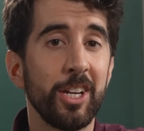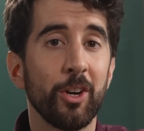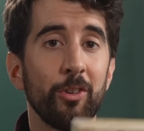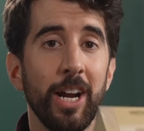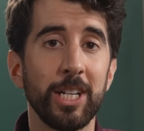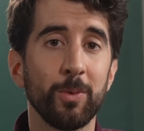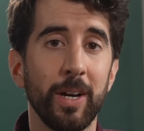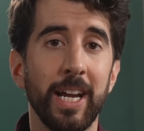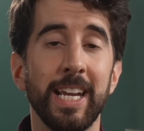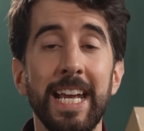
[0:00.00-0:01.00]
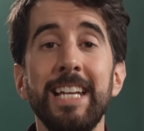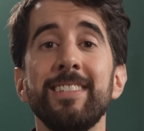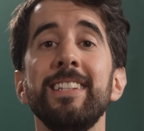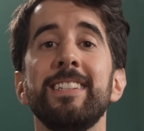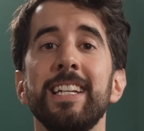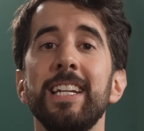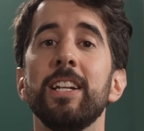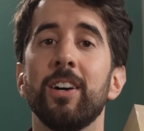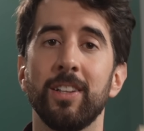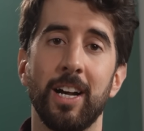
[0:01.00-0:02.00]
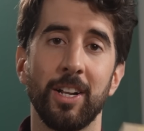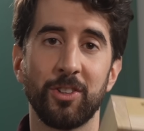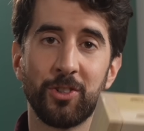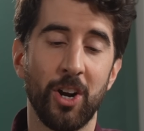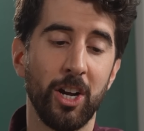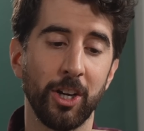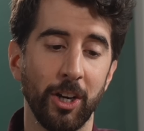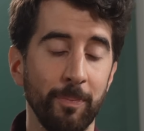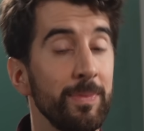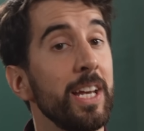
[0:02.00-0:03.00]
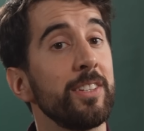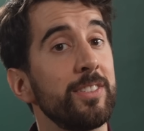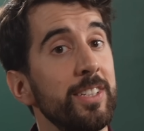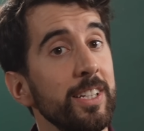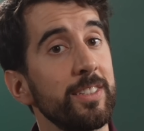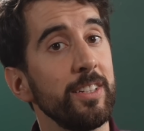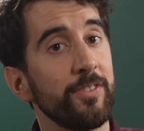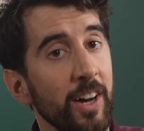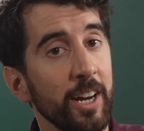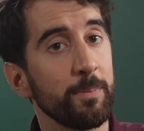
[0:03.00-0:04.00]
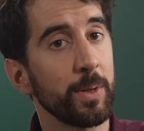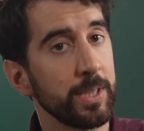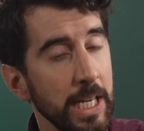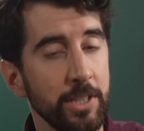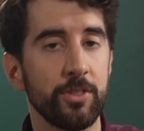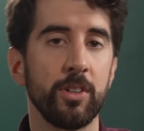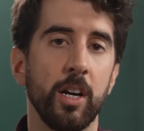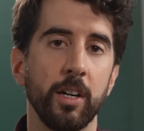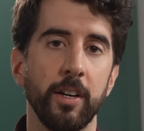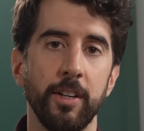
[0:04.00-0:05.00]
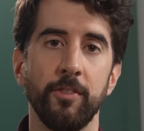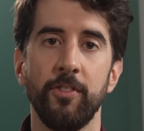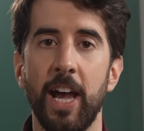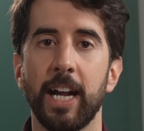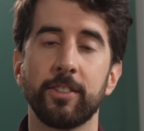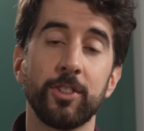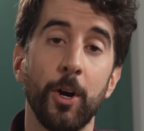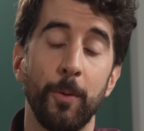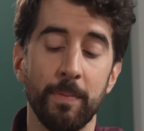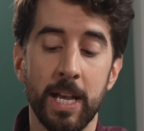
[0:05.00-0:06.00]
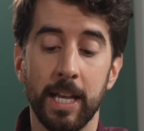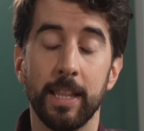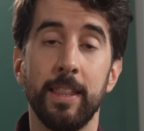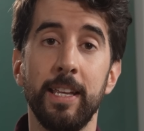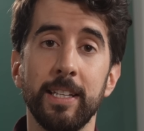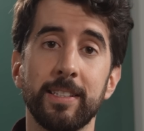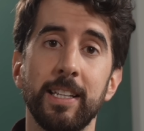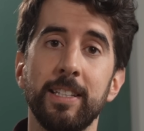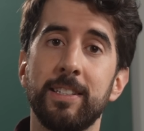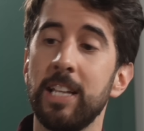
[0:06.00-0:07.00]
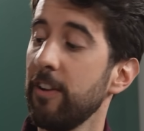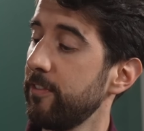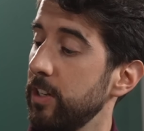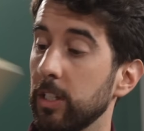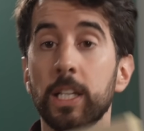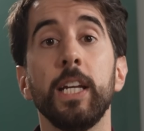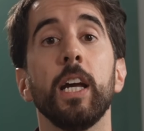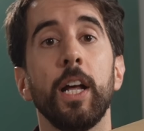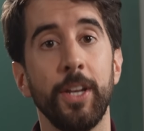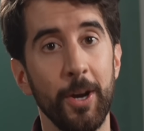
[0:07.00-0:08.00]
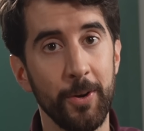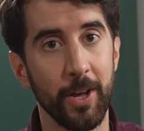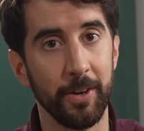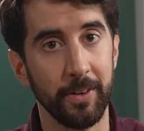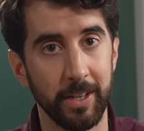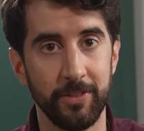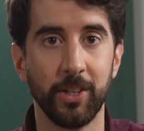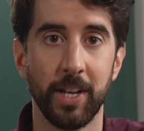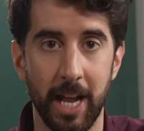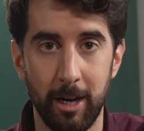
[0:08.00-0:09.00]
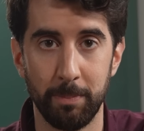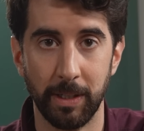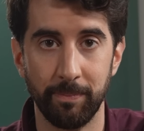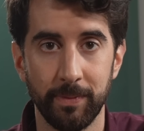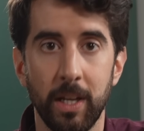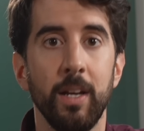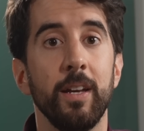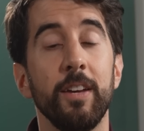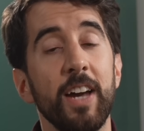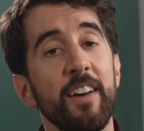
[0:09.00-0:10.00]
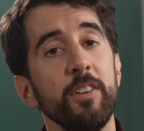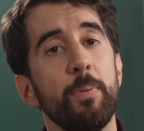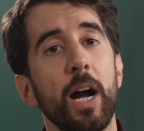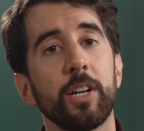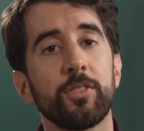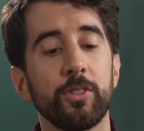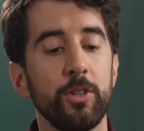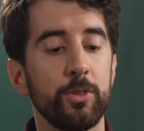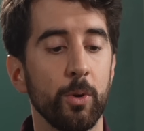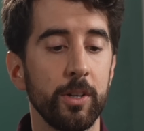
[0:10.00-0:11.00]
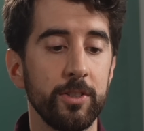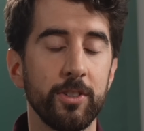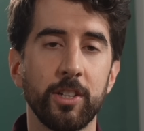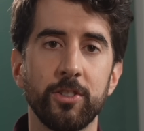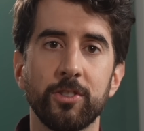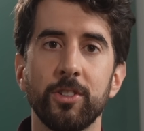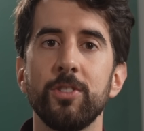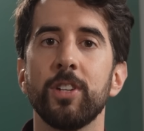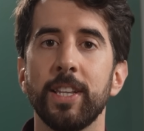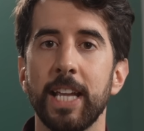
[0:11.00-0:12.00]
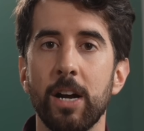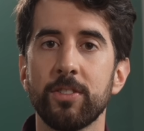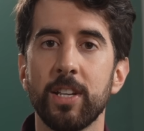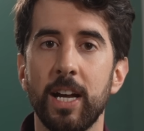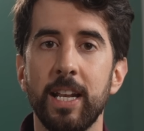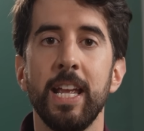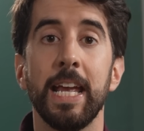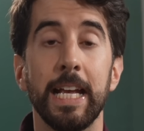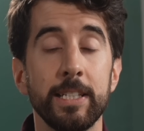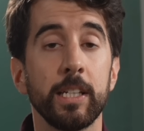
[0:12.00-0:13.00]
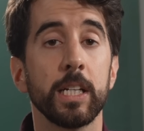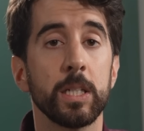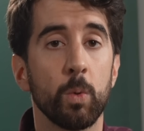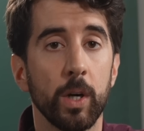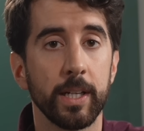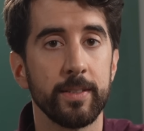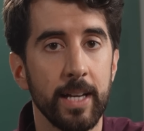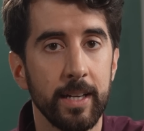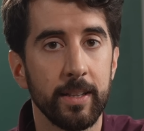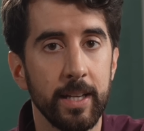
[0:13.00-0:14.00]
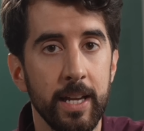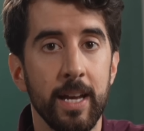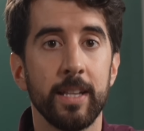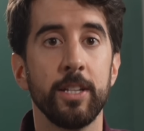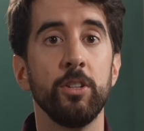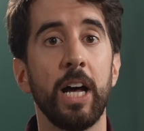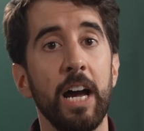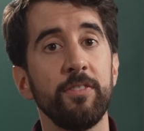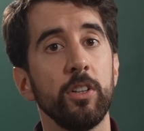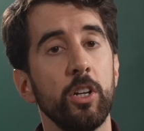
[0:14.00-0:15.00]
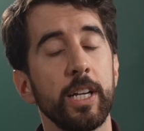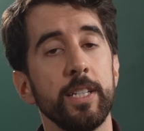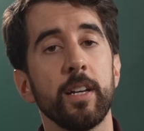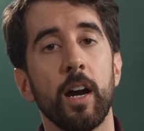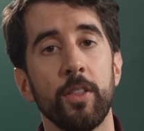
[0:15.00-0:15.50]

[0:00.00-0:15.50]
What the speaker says: the correct way is indeed a lot stronger. 65% stronger, in fact. So, this is definitely a no-no if you can help it. If having pocket screws or construction screws on the outside isn't going to work aesthetically, then you'll have to look into